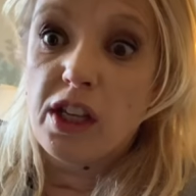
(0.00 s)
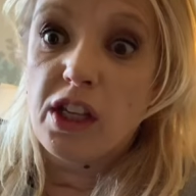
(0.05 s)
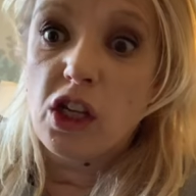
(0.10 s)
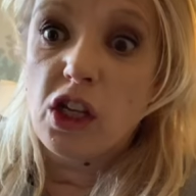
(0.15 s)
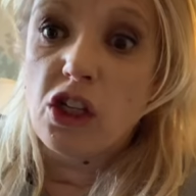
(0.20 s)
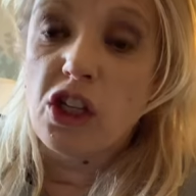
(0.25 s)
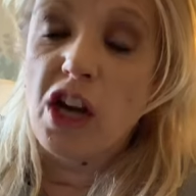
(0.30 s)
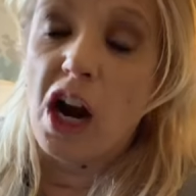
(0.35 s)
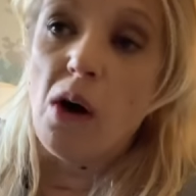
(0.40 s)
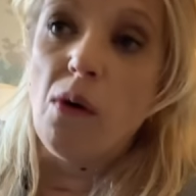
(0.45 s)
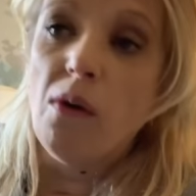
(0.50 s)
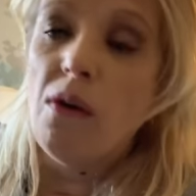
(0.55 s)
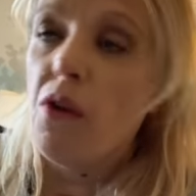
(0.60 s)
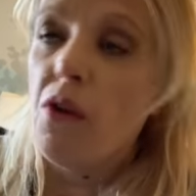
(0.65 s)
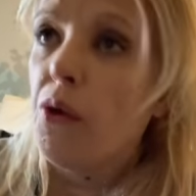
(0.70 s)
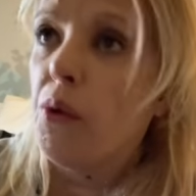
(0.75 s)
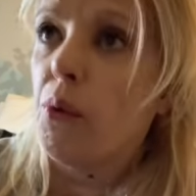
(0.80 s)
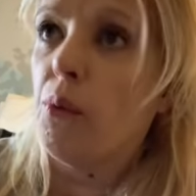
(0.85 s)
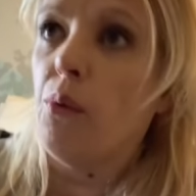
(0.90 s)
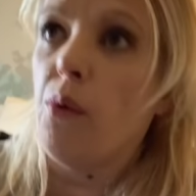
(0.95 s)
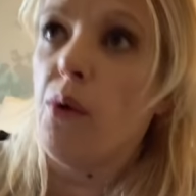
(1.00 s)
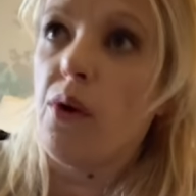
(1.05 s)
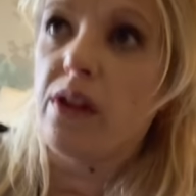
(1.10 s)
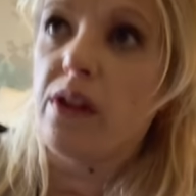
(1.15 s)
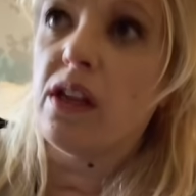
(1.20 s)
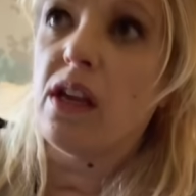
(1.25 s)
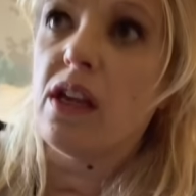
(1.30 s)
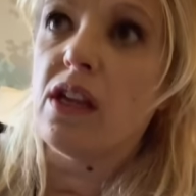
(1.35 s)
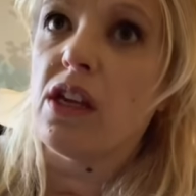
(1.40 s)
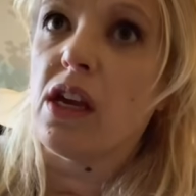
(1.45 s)
you know,
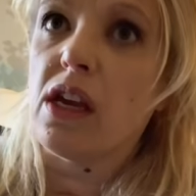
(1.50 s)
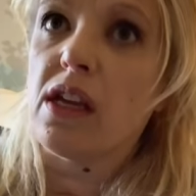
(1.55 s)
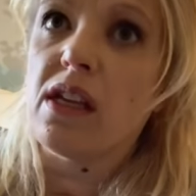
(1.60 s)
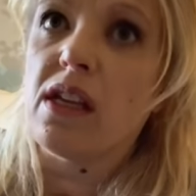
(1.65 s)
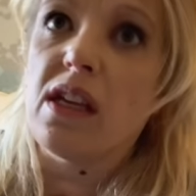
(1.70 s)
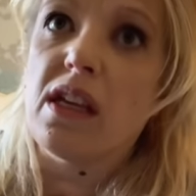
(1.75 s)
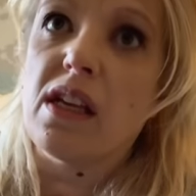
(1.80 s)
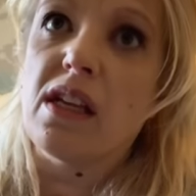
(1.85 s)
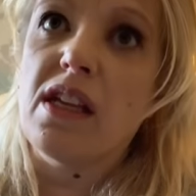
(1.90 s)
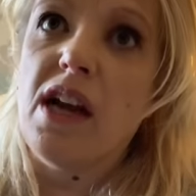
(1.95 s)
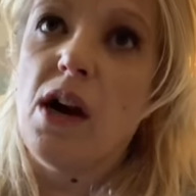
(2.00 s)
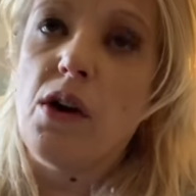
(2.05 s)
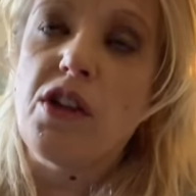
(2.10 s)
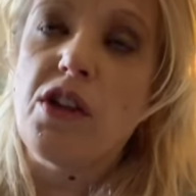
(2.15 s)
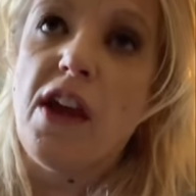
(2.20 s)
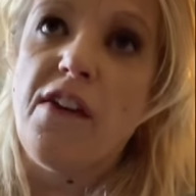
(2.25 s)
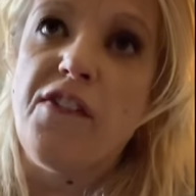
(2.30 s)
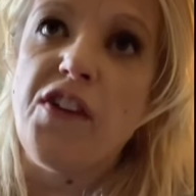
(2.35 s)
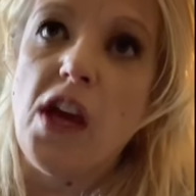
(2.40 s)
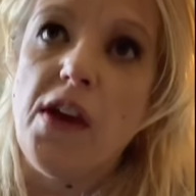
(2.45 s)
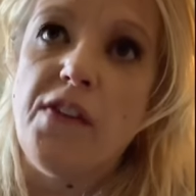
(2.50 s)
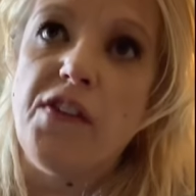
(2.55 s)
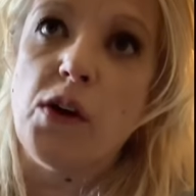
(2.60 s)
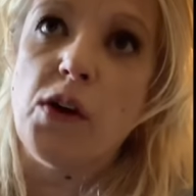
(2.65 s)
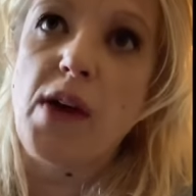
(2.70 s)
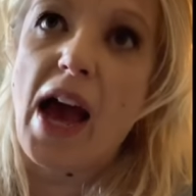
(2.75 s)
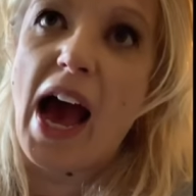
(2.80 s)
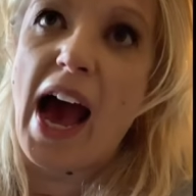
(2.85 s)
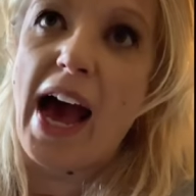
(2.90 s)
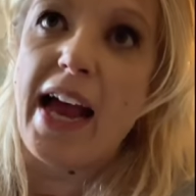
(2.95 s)
you know, if you, if you
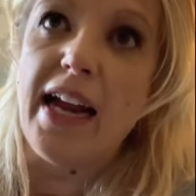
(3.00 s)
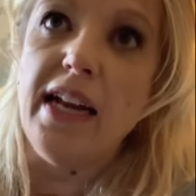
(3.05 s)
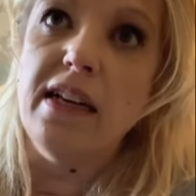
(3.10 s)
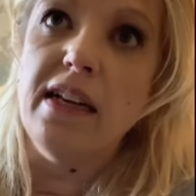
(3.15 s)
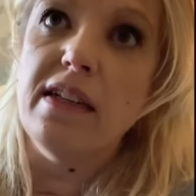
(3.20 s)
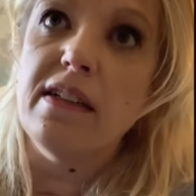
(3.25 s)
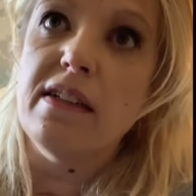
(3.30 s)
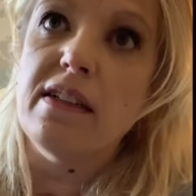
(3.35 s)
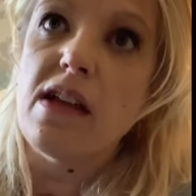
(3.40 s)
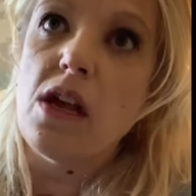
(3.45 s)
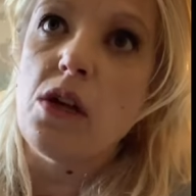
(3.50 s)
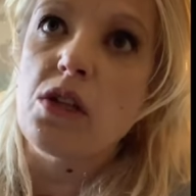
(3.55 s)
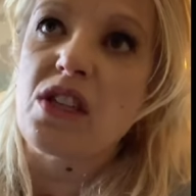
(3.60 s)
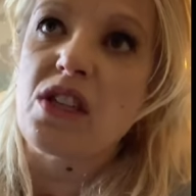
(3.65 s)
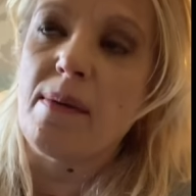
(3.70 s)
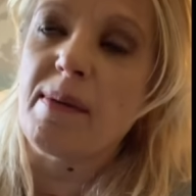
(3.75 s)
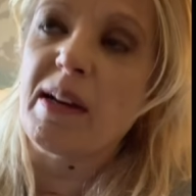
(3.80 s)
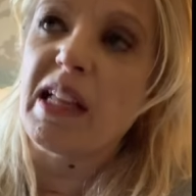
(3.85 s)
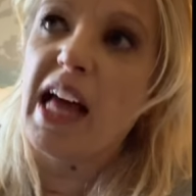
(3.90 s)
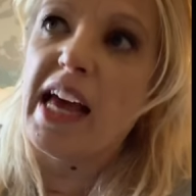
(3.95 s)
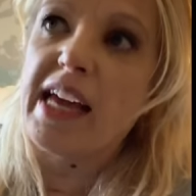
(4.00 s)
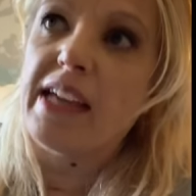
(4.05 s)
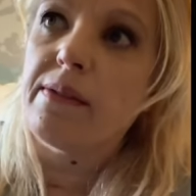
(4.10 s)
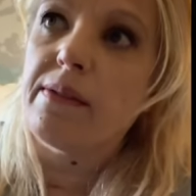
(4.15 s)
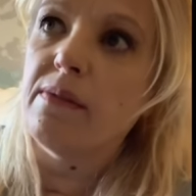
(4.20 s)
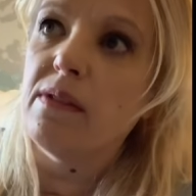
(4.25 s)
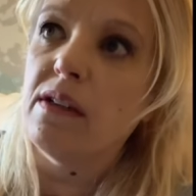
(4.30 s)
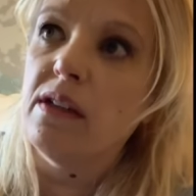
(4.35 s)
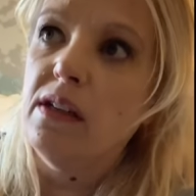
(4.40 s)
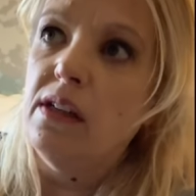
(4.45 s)
got somebody like
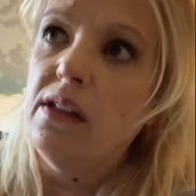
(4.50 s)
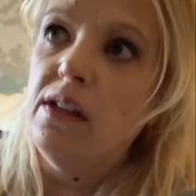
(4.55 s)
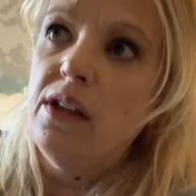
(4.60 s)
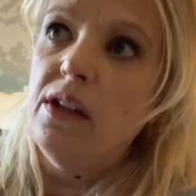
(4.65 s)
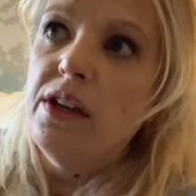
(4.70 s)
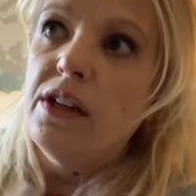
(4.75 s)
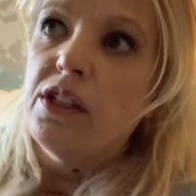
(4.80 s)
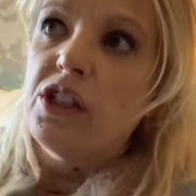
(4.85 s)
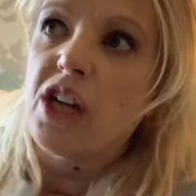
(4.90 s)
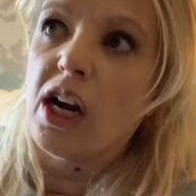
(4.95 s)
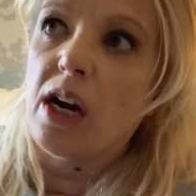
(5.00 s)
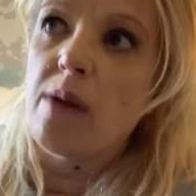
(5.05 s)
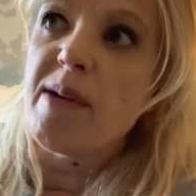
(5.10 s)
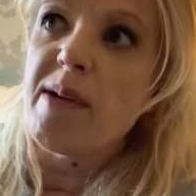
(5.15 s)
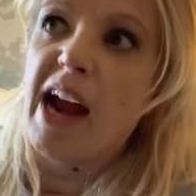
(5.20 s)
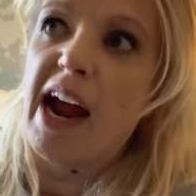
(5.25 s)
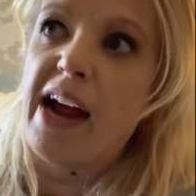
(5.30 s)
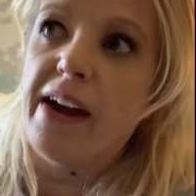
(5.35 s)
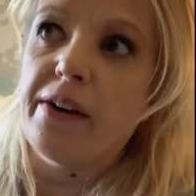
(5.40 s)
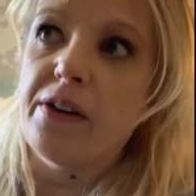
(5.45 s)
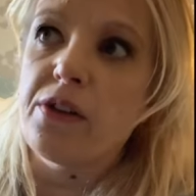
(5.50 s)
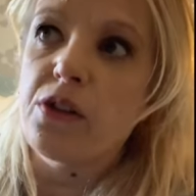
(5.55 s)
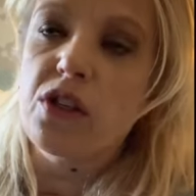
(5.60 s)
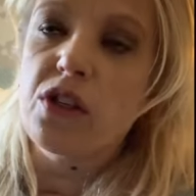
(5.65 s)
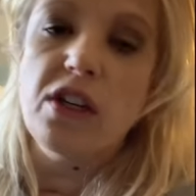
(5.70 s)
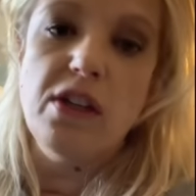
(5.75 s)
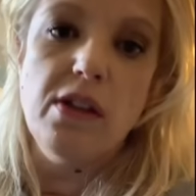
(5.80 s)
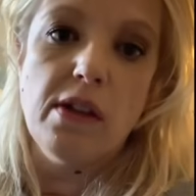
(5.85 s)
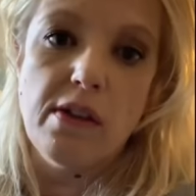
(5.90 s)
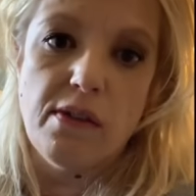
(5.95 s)
Jeremy Irons
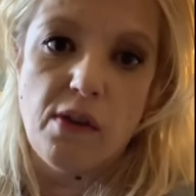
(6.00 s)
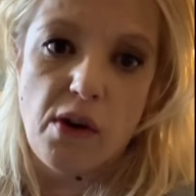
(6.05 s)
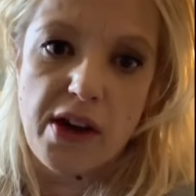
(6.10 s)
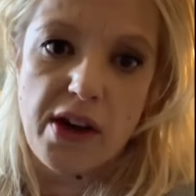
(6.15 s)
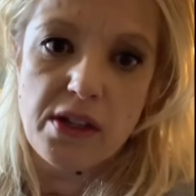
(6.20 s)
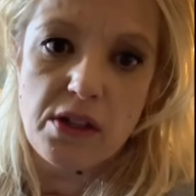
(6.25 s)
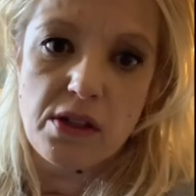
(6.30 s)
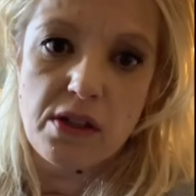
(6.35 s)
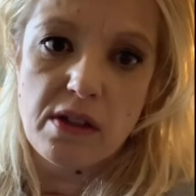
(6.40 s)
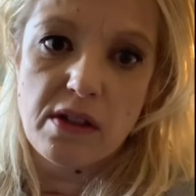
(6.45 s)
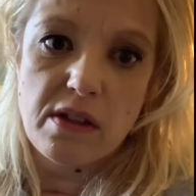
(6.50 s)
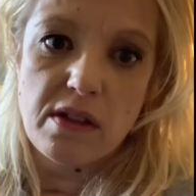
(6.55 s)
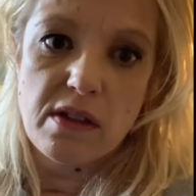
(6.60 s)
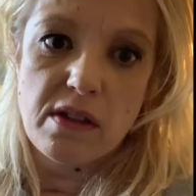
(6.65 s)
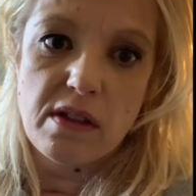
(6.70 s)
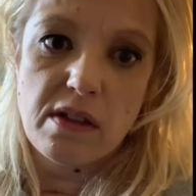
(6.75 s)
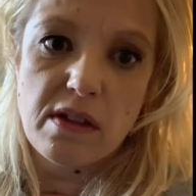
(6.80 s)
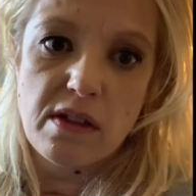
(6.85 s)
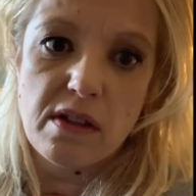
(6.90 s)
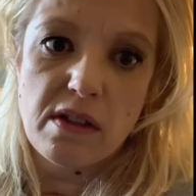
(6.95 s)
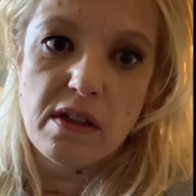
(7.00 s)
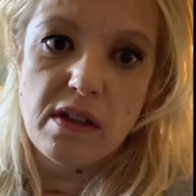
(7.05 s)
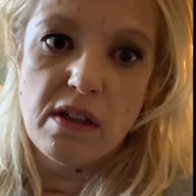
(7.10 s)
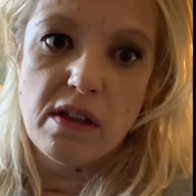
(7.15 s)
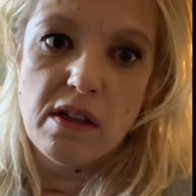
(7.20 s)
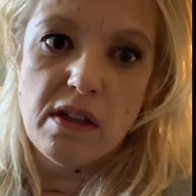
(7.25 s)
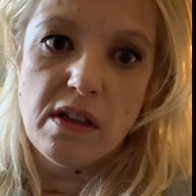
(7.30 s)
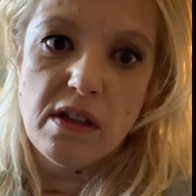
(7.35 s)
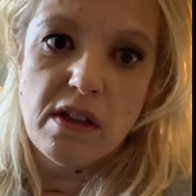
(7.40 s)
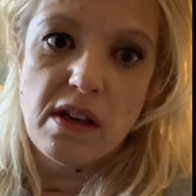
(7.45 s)
to do the voice
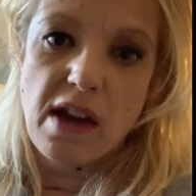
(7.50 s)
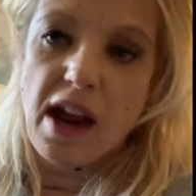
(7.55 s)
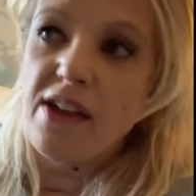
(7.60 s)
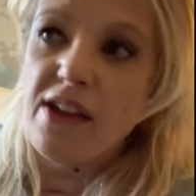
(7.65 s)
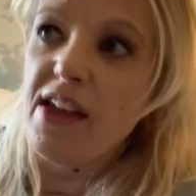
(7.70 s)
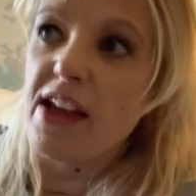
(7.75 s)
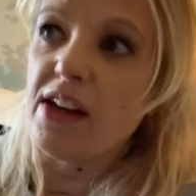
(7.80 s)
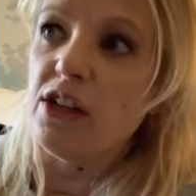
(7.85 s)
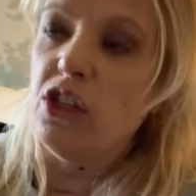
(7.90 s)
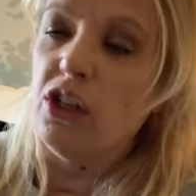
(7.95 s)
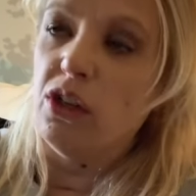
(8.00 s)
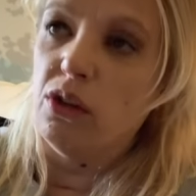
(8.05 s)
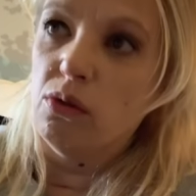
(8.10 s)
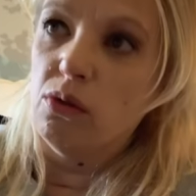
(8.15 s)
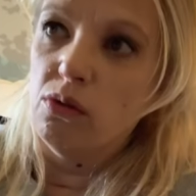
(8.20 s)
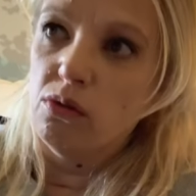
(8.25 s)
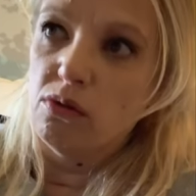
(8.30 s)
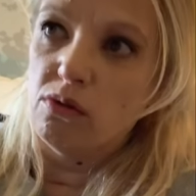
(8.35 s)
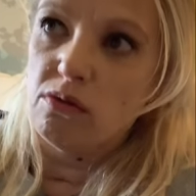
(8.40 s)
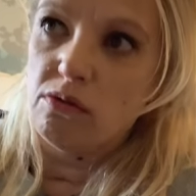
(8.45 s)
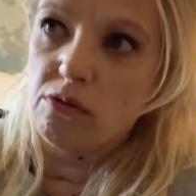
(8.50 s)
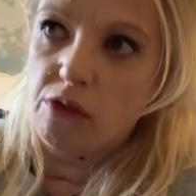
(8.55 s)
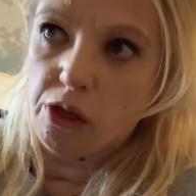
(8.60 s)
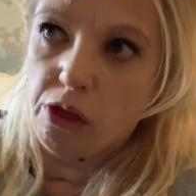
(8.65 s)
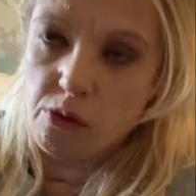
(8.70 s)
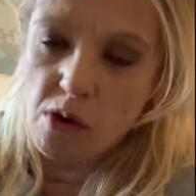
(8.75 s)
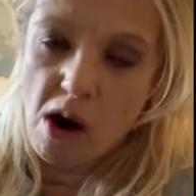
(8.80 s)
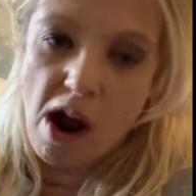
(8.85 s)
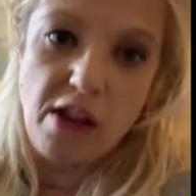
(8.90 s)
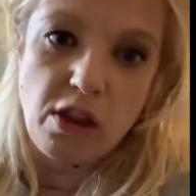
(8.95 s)
and then do
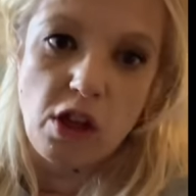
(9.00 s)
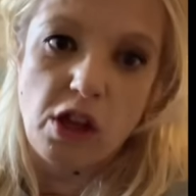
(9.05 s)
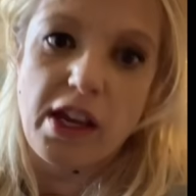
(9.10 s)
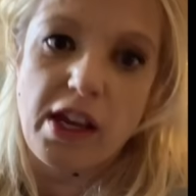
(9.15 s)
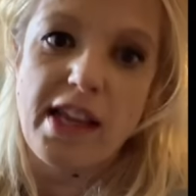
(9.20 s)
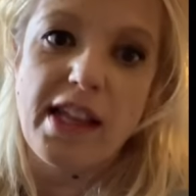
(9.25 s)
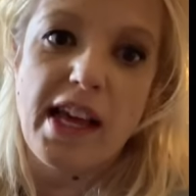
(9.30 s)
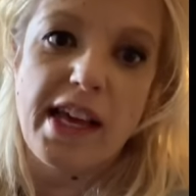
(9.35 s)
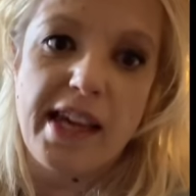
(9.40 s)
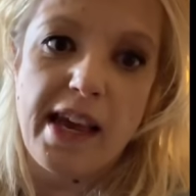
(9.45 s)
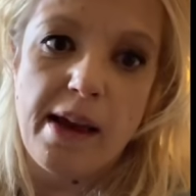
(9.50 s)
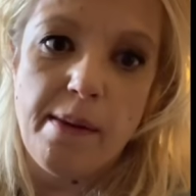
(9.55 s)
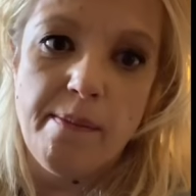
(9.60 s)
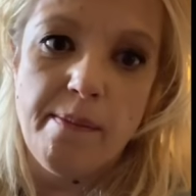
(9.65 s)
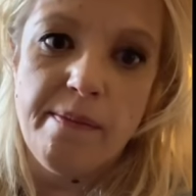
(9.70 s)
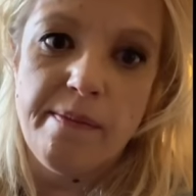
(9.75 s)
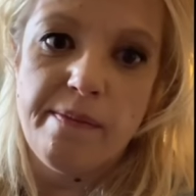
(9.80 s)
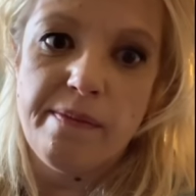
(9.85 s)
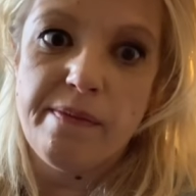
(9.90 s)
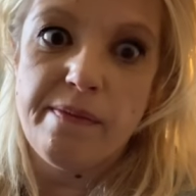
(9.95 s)
Thrawn looking like him,